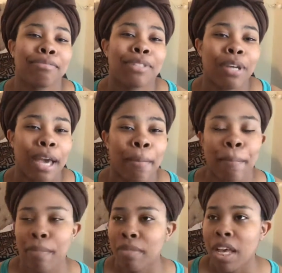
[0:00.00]
So yeah.
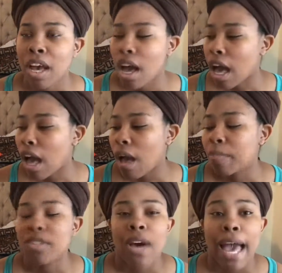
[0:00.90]

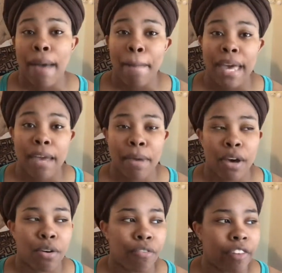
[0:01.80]
So I have made
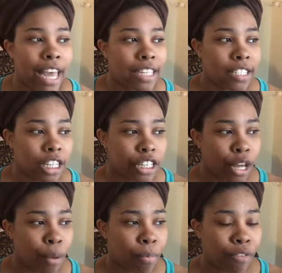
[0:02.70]
my own flaxseed
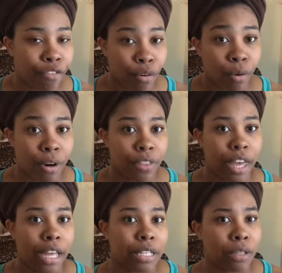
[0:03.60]
gel before
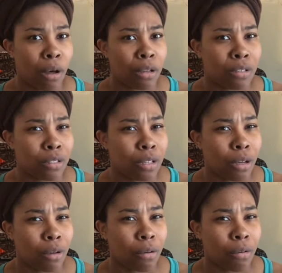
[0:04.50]
that is
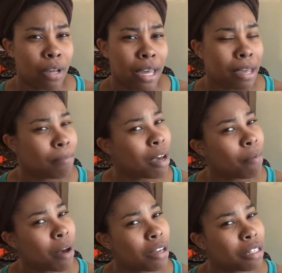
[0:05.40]
also in my
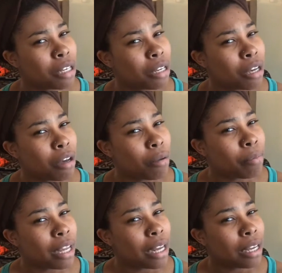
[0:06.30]
wash and go
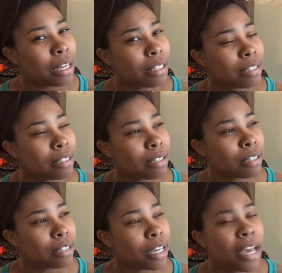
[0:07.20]
playlist.
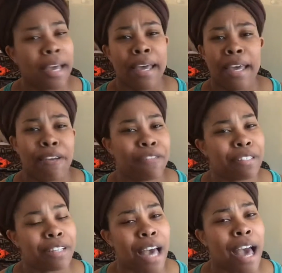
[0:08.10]
If
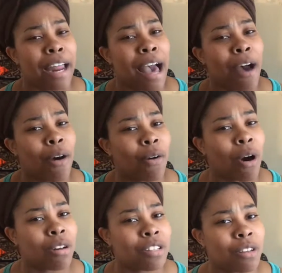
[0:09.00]
it's not, I'll
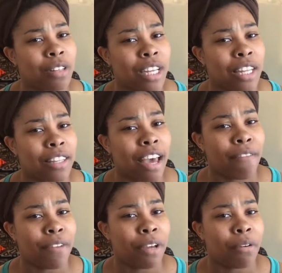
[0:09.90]
also link
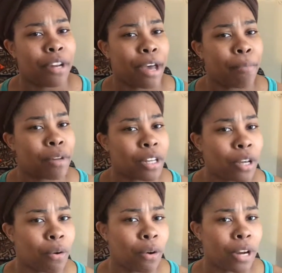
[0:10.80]
that video down
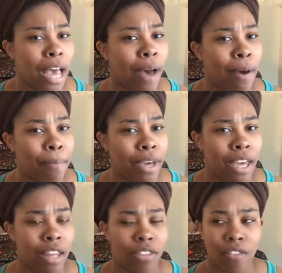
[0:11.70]
below on how I
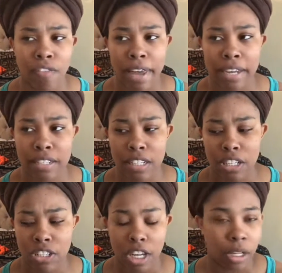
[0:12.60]
made the
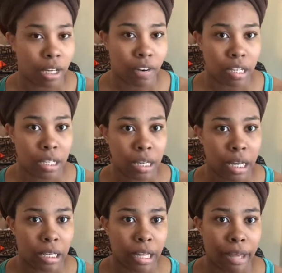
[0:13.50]
flaxseed gel and everything
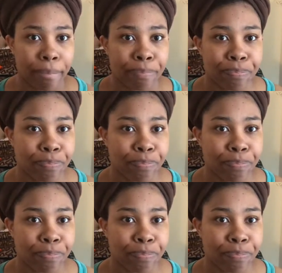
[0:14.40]
like that.